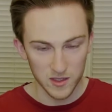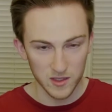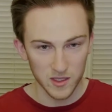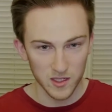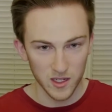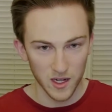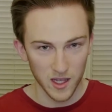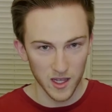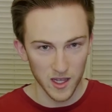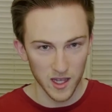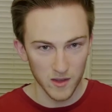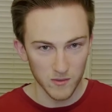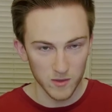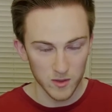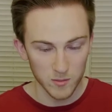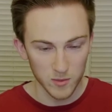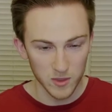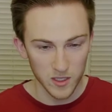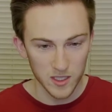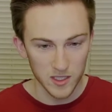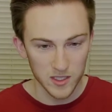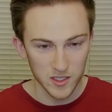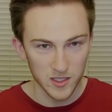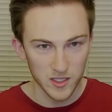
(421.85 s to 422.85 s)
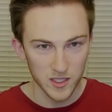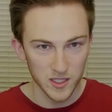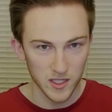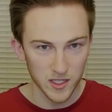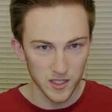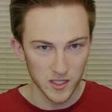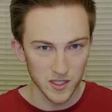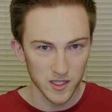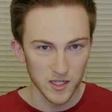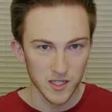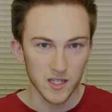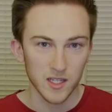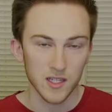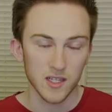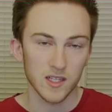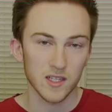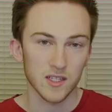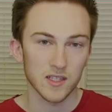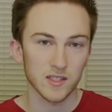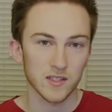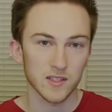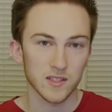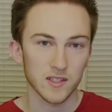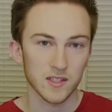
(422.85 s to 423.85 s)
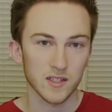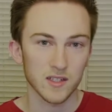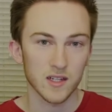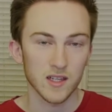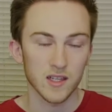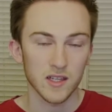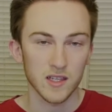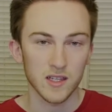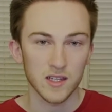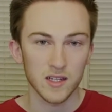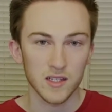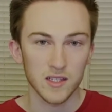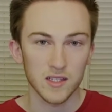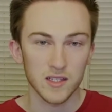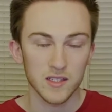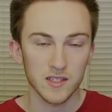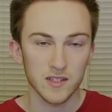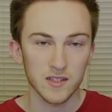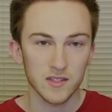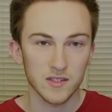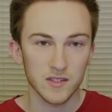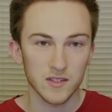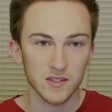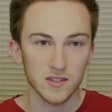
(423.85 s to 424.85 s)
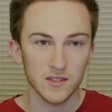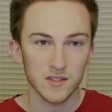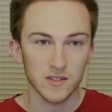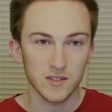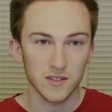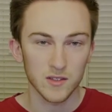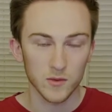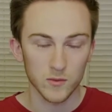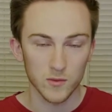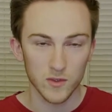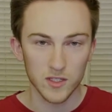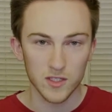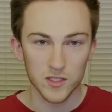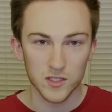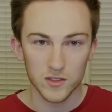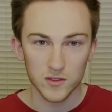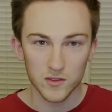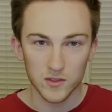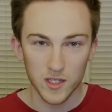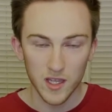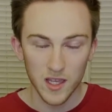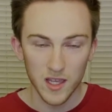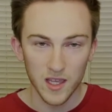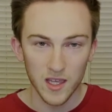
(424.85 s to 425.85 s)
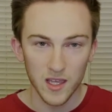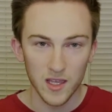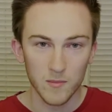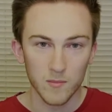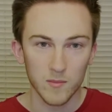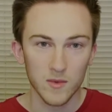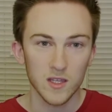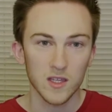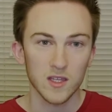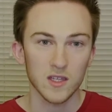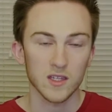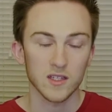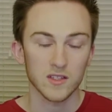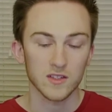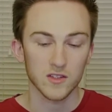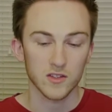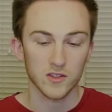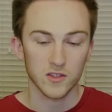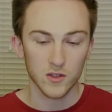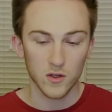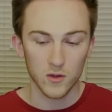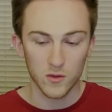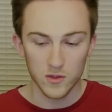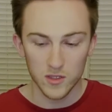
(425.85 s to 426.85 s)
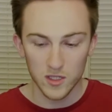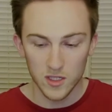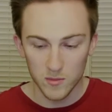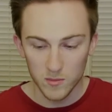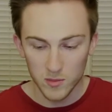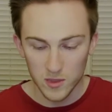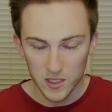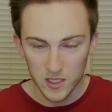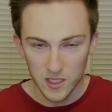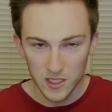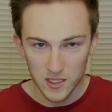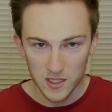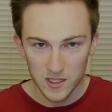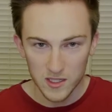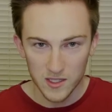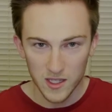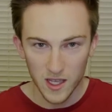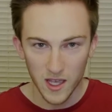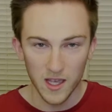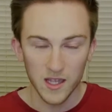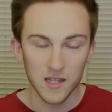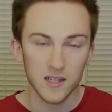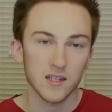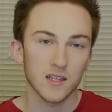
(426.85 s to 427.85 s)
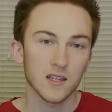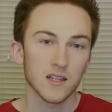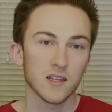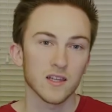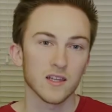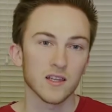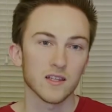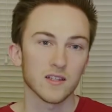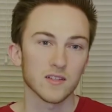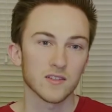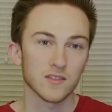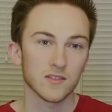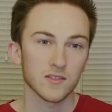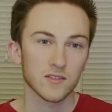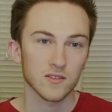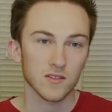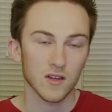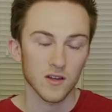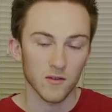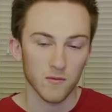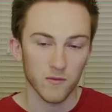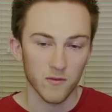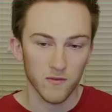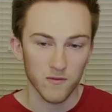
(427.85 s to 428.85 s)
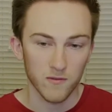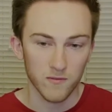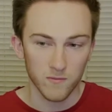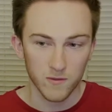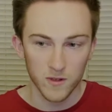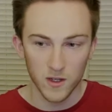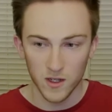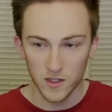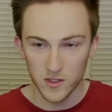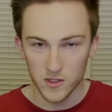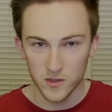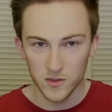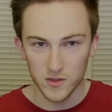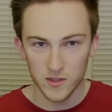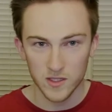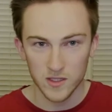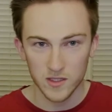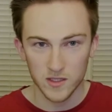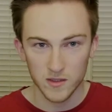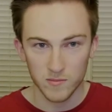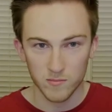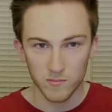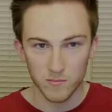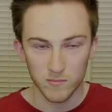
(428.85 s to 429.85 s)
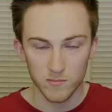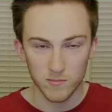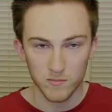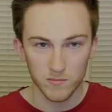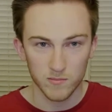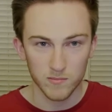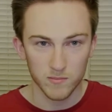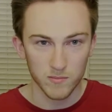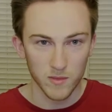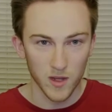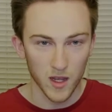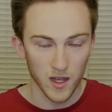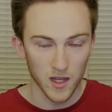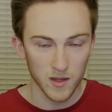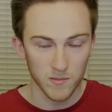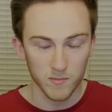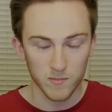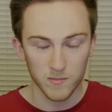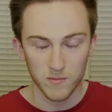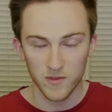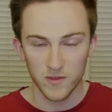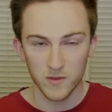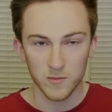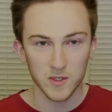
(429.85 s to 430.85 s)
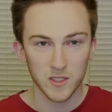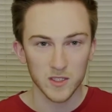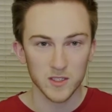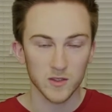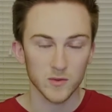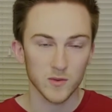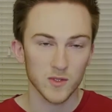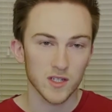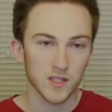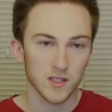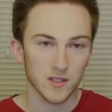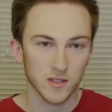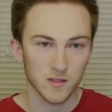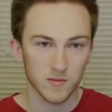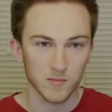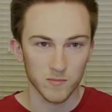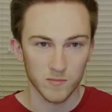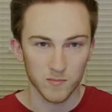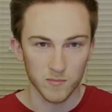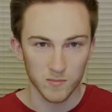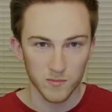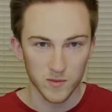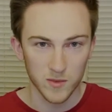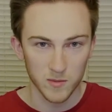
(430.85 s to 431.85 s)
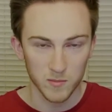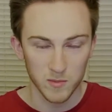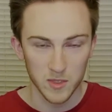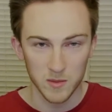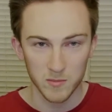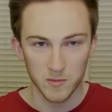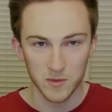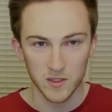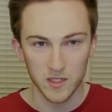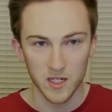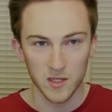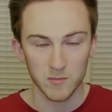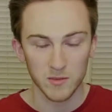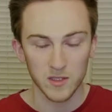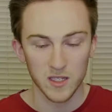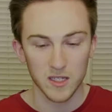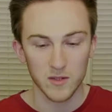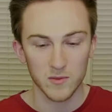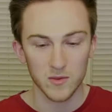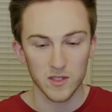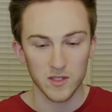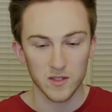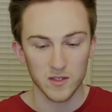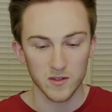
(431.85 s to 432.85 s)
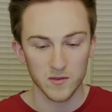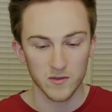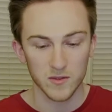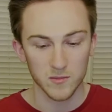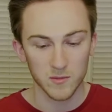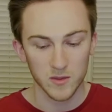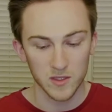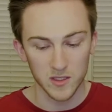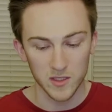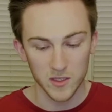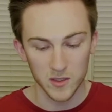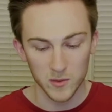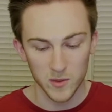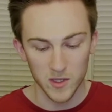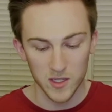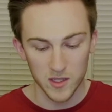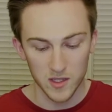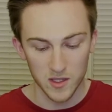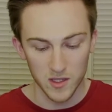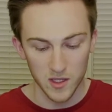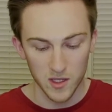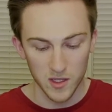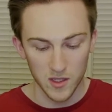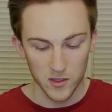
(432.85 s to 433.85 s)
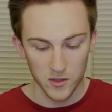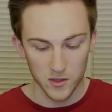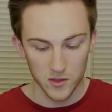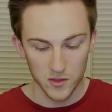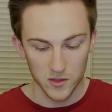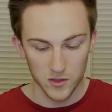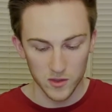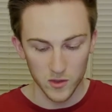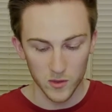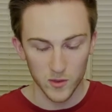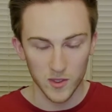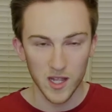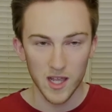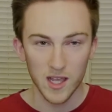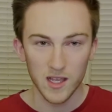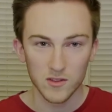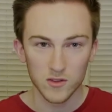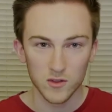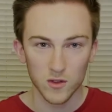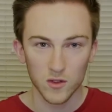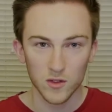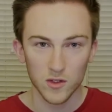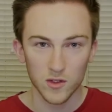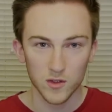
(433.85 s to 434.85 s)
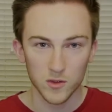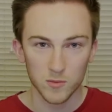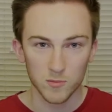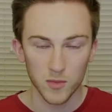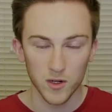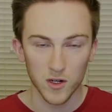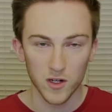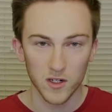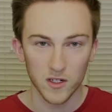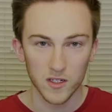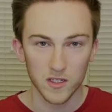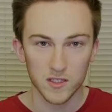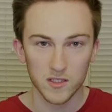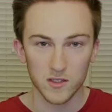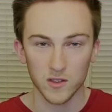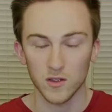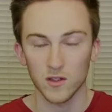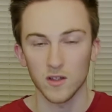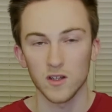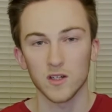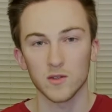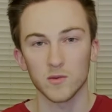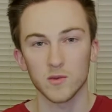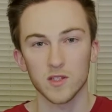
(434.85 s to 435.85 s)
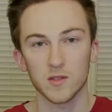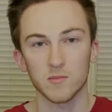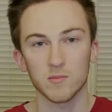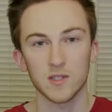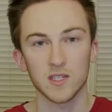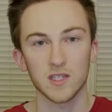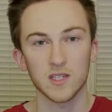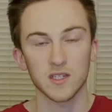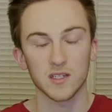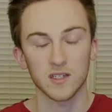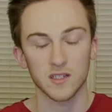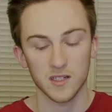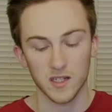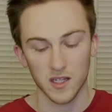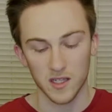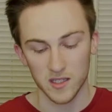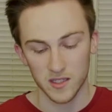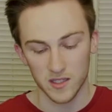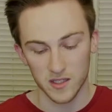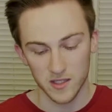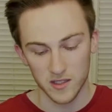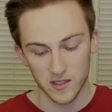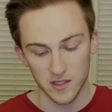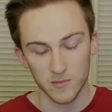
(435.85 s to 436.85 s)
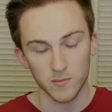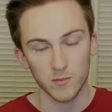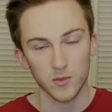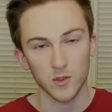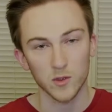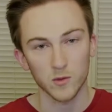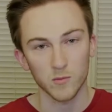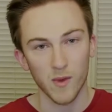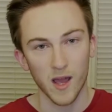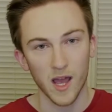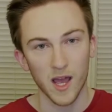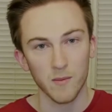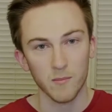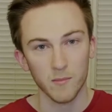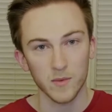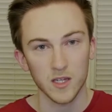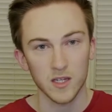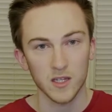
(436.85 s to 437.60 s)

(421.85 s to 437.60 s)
that I have it placed here is that it is the original game, it's its own complete set, it's a country that I'm familiar with and people that I play with are familiar with, so it has all those perks along with being a nice simple map